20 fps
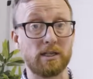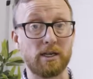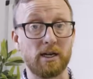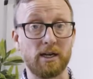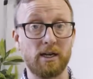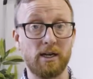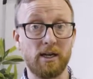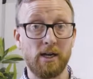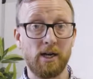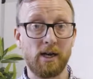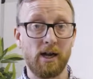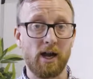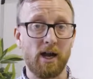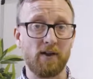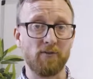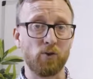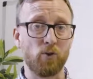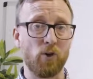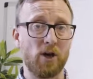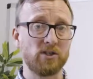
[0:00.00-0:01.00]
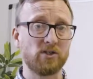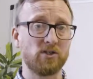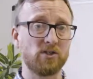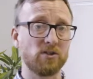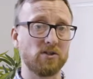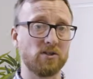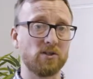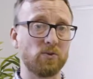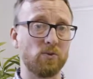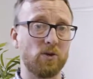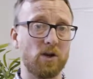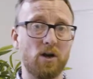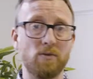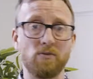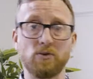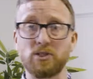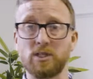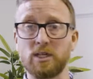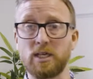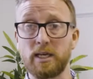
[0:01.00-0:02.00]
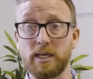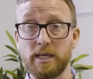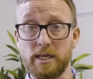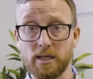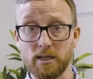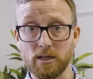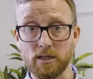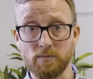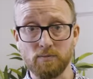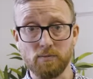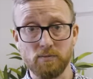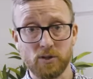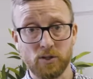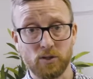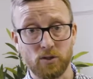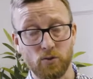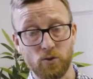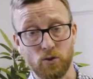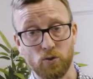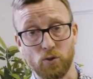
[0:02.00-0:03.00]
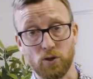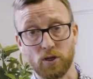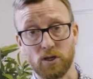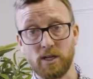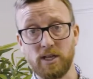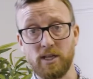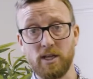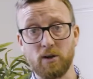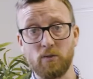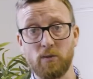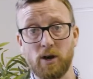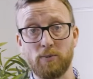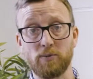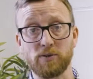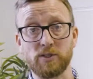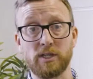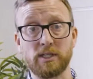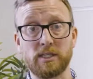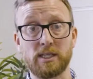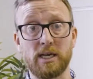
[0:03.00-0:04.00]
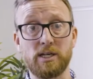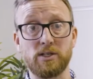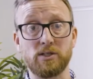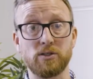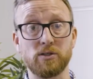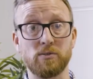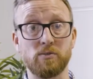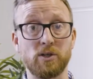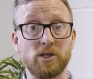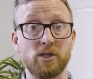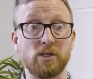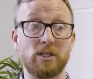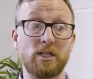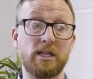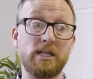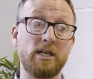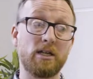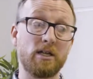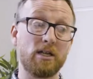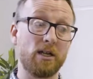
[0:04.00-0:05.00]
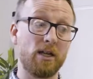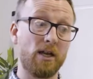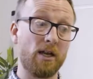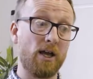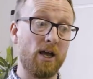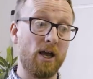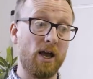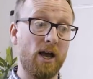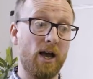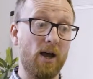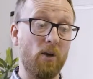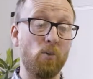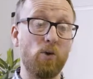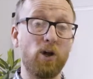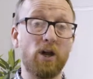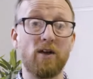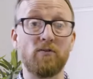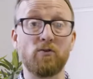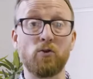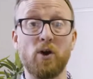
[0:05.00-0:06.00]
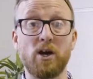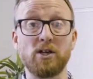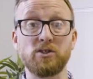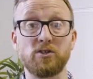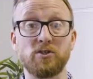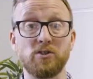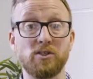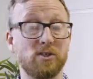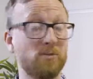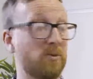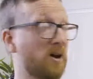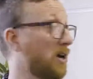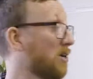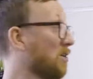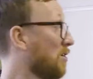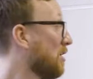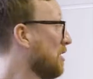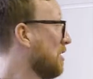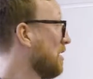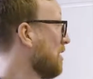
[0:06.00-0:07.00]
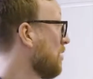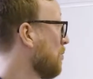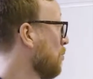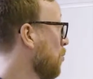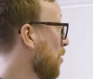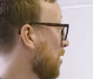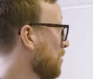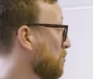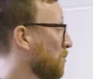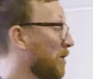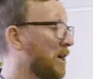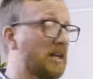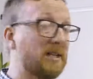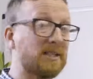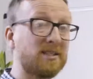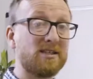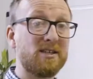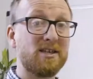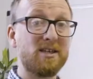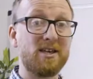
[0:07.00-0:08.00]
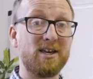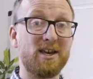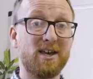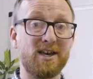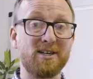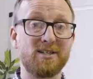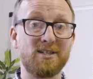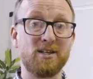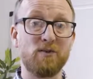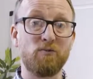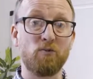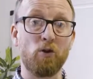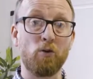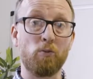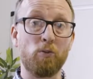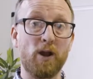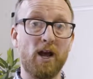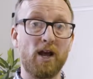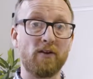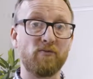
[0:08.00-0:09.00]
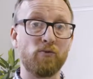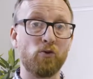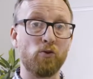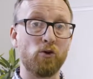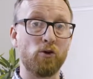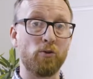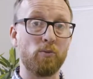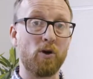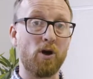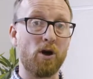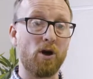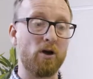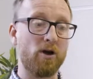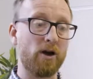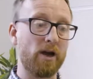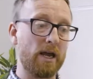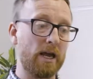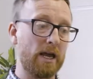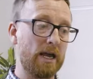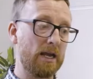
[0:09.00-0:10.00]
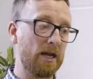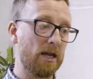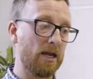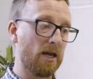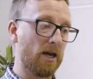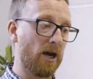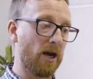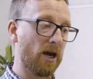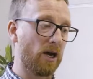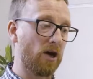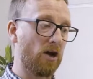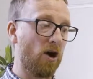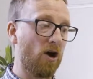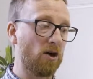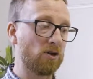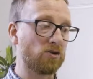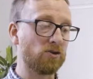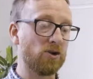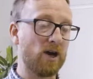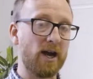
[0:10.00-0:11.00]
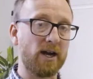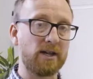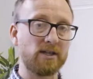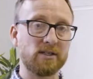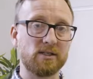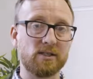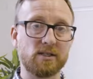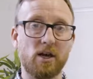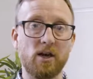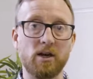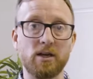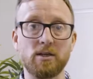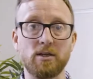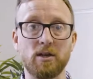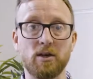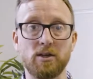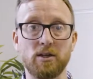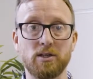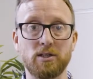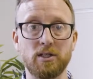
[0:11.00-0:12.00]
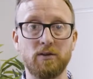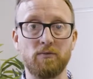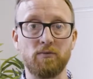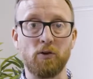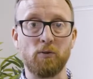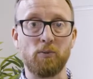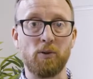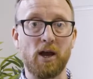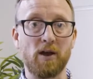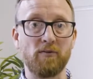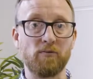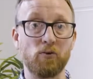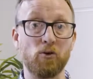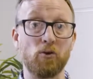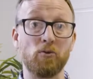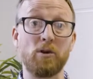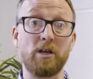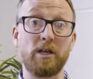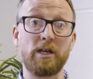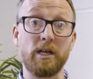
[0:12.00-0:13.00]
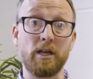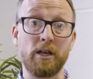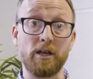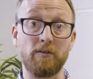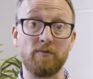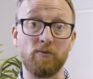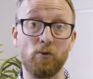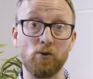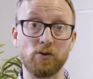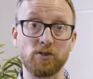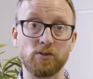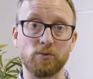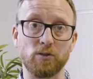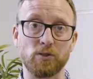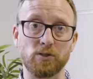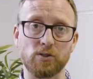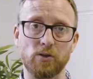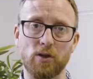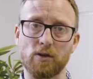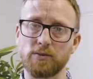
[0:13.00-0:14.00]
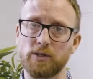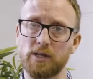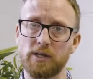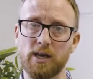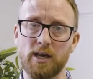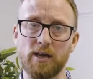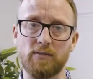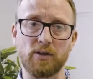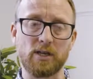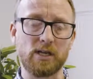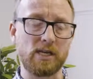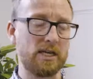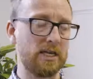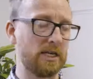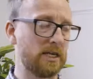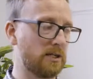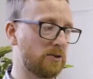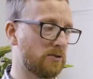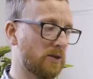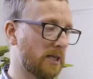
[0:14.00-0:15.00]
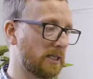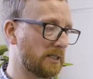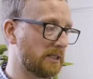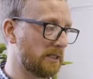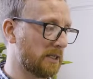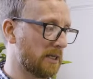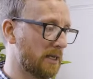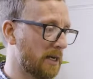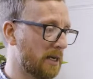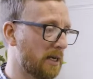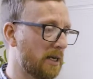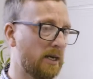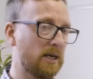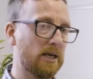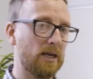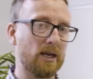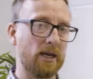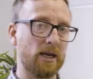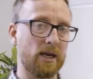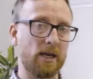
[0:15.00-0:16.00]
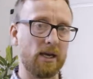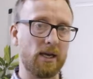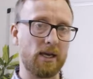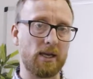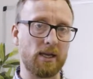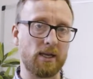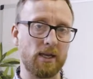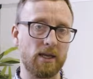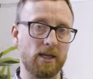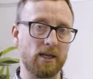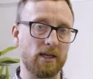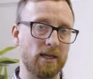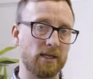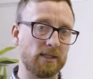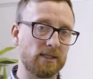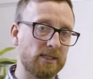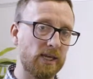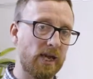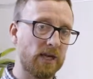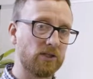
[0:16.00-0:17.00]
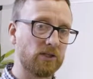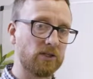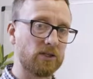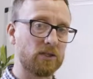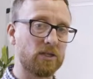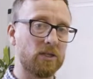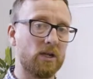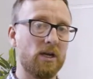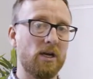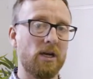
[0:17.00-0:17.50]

have questions. Well, obviously legal. You would want legal representation, because legal will have questions about what makes the Dealflo platform or a contract signed on the Dealflo platform legally enforceable. So obviously they have a keen interest in this session.